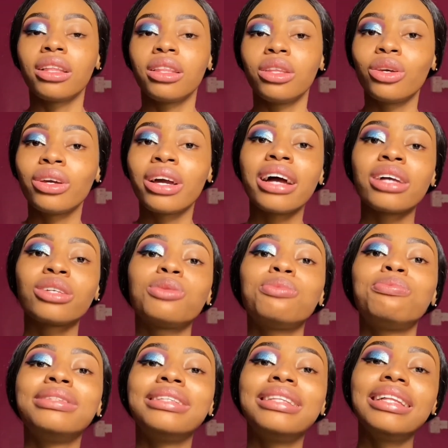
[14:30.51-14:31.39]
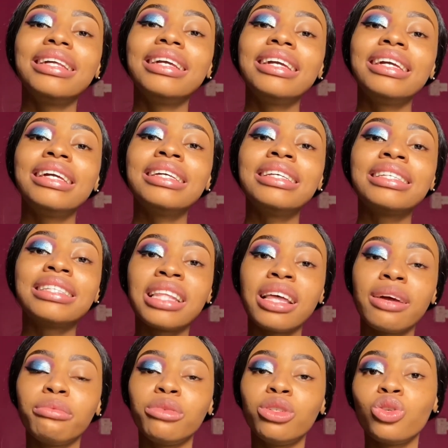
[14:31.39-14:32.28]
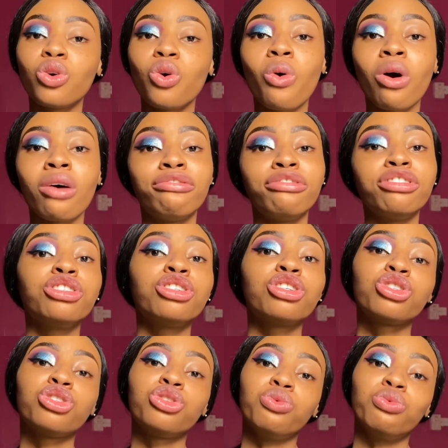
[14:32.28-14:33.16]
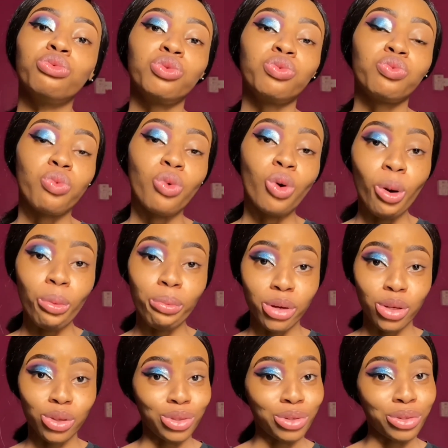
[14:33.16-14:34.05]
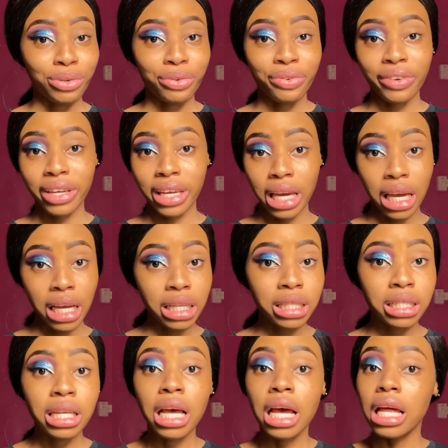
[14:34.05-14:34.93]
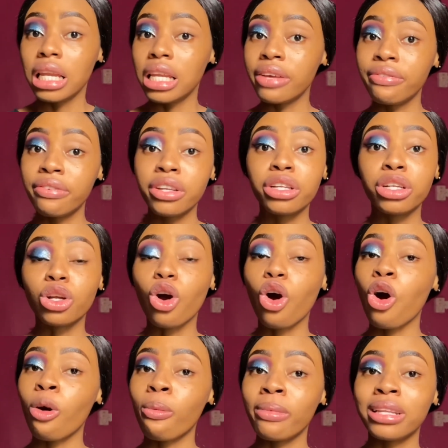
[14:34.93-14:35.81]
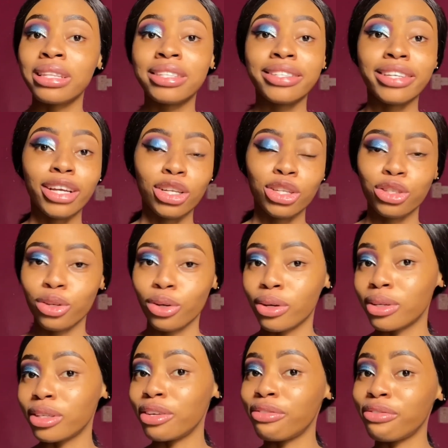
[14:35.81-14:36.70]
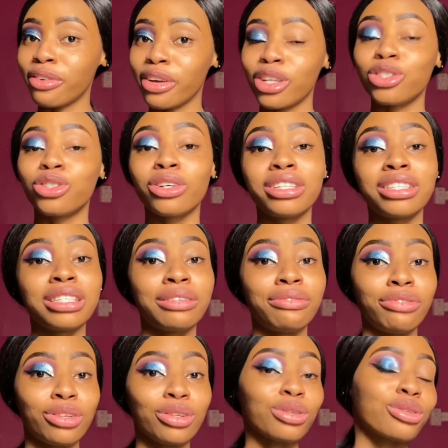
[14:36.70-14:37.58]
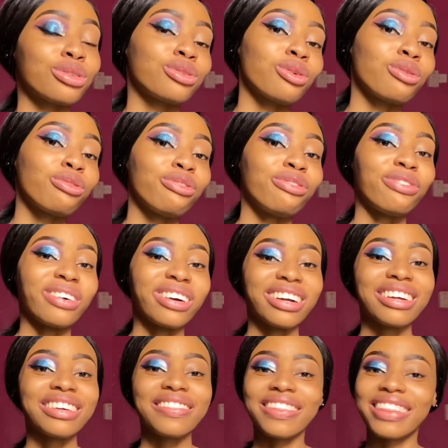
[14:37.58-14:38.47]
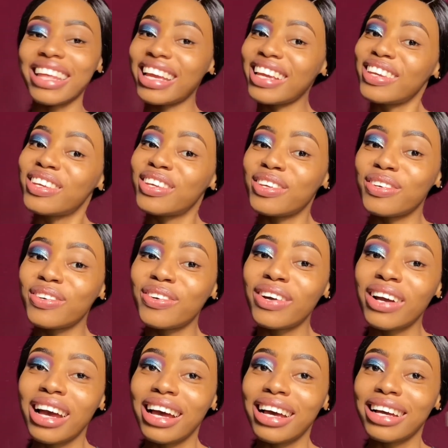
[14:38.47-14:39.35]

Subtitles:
You guys should please let me know what videos you would want me to create. Leave it in the comment section. If you're enjoying this video so far, thank you.